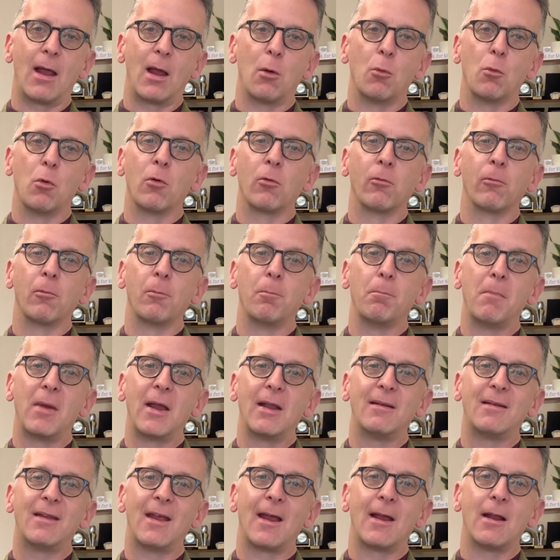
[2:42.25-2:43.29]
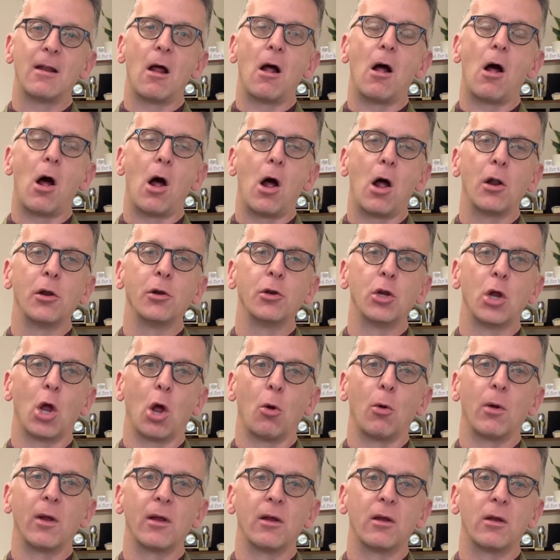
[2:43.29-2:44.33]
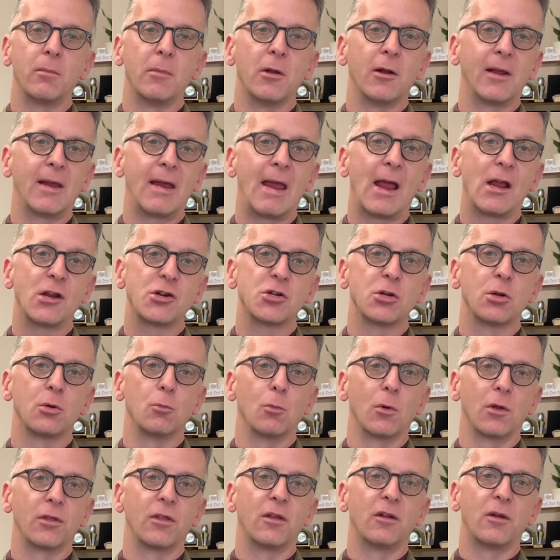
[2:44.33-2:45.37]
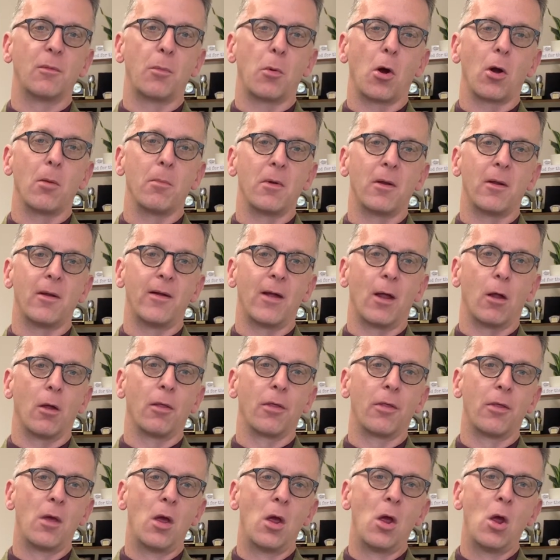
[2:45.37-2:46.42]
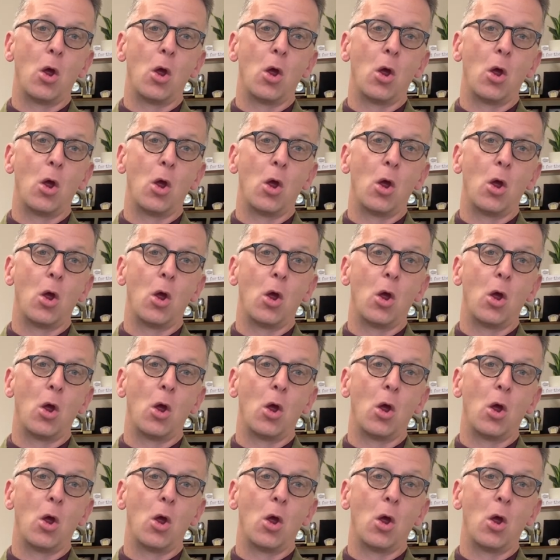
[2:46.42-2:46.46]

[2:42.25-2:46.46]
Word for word: And we'll maintain ongoing communication with the Department of Health